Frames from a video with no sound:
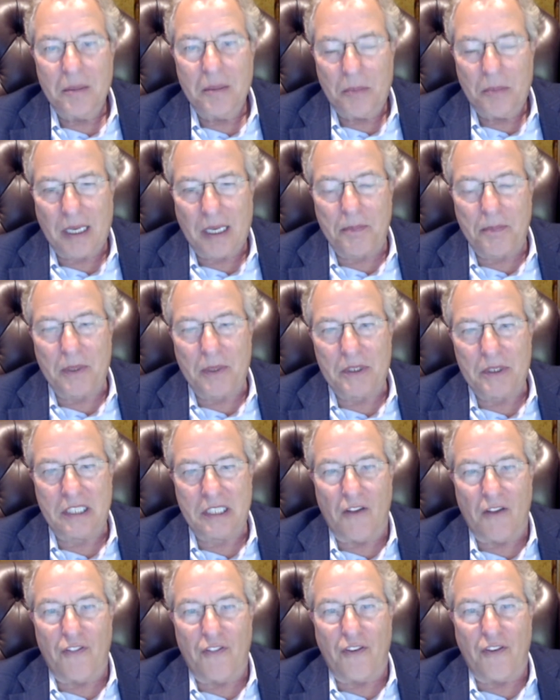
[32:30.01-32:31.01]
pick up your
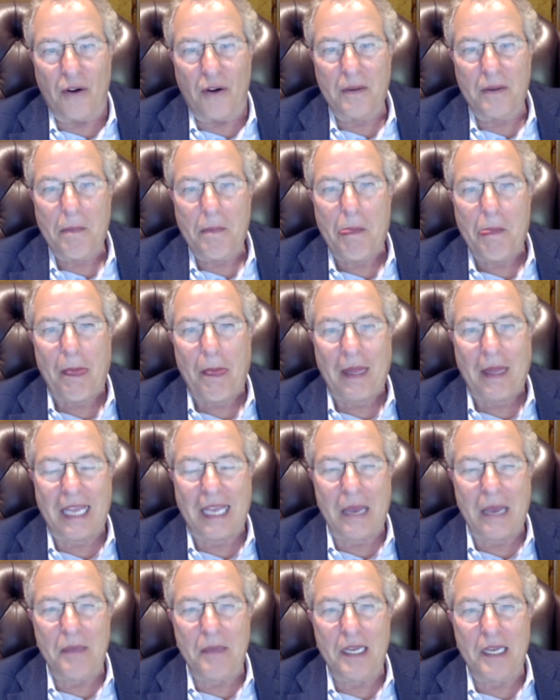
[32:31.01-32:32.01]
cell phone and
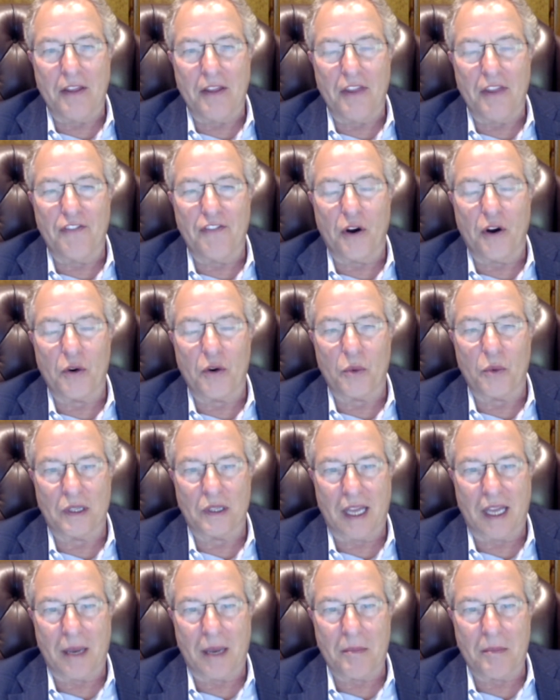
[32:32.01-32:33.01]
get me on the phone with them.